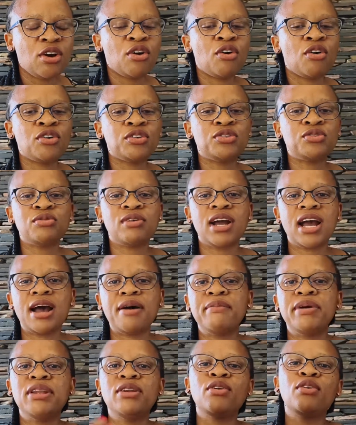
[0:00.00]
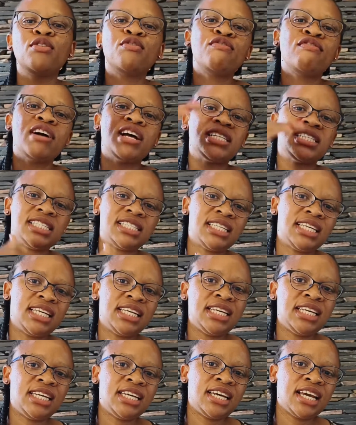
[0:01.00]
or to come and
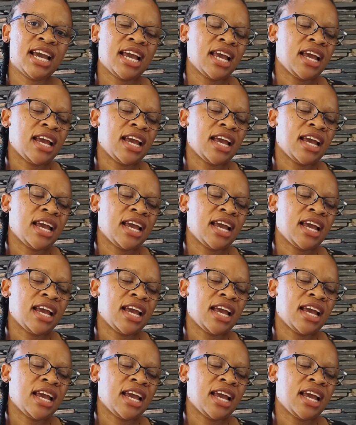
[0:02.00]
oversee